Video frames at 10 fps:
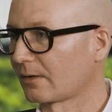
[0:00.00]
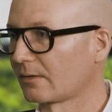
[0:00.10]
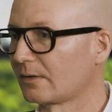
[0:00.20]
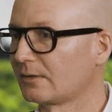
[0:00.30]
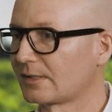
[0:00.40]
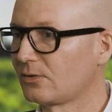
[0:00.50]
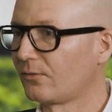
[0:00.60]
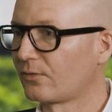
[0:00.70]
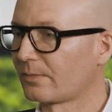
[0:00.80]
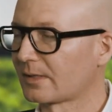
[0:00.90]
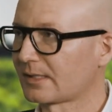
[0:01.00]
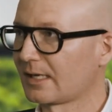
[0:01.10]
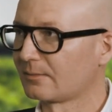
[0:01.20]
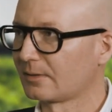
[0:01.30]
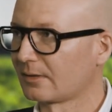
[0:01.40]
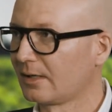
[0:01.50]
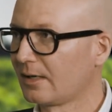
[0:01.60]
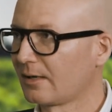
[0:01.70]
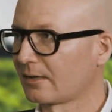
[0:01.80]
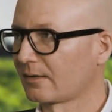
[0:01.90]
uh, these new formats can be
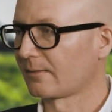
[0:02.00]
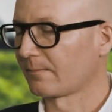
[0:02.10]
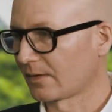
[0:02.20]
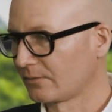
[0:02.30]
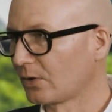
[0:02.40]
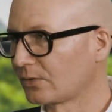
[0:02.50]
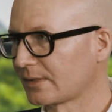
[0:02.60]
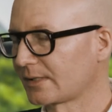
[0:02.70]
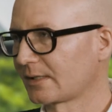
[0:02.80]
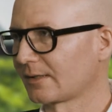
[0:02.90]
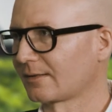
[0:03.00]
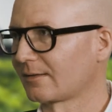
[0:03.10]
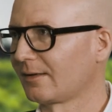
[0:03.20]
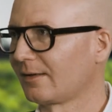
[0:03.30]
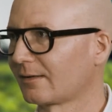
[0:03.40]
um, noticed uh,